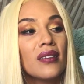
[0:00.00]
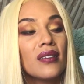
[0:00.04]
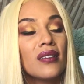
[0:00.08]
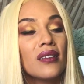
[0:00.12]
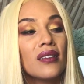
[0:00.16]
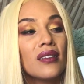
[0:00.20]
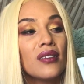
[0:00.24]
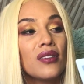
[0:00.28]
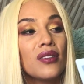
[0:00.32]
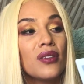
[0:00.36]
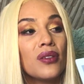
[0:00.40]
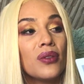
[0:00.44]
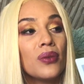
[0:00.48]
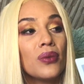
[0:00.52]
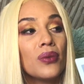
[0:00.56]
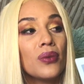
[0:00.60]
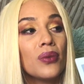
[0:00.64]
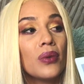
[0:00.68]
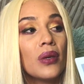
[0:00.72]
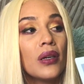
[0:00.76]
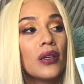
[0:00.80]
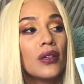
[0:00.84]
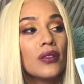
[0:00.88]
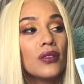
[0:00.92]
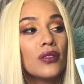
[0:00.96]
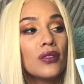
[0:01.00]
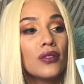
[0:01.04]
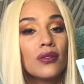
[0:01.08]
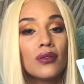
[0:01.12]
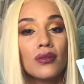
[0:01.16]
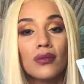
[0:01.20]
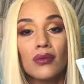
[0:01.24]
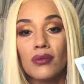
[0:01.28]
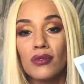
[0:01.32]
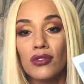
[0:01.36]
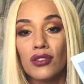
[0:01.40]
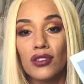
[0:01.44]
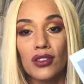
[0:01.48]
You
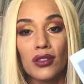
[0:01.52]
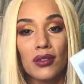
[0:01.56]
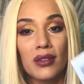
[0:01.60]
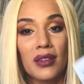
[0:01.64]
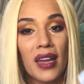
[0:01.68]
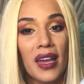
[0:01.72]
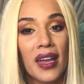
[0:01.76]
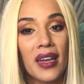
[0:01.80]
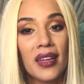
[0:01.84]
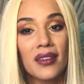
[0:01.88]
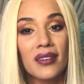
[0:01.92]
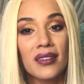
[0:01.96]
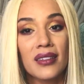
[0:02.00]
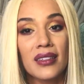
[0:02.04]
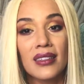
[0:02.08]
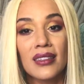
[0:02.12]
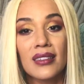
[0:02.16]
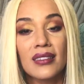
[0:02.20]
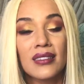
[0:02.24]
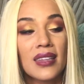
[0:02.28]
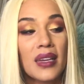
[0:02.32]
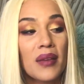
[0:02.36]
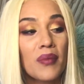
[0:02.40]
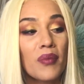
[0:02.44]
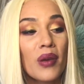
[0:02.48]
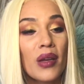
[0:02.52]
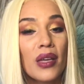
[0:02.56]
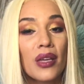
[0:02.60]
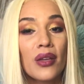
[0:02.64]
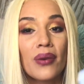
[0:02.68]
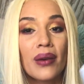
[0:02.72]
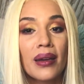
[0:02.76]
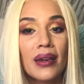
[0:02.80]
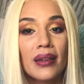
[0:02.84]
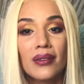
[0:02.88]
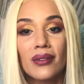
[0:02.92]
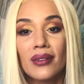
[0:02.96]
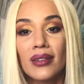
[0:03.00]
should handle it the same way you
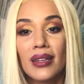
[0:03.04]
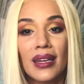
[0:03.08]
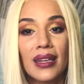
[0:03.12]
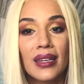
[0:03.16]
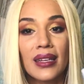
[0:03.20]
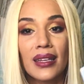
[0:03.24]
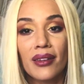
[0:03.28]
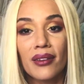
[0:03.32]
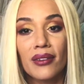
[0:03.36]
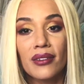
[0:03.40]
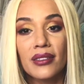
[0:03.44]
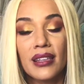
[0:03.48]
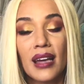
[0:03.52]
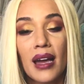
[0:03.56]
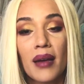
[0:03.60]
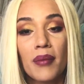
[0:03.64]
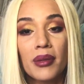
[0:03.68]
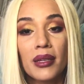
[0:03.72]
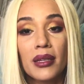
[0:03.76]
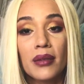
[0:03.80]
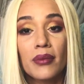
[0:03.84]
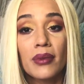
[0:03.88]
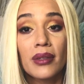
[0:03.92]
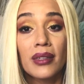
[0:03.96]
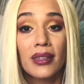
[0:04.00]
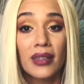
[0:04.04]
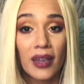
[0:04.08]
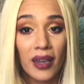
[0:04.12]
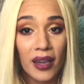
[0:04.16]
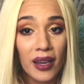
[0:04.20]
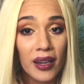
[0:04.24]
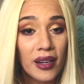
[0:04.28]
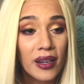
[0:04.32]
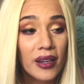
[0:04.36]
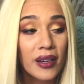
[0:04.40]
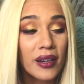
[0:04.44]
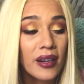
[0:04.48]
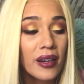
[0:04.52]
handle any other tablet, with
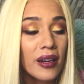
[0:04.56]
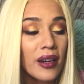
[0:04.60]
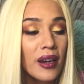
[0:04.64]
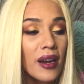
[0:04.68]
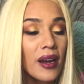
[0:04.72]
care.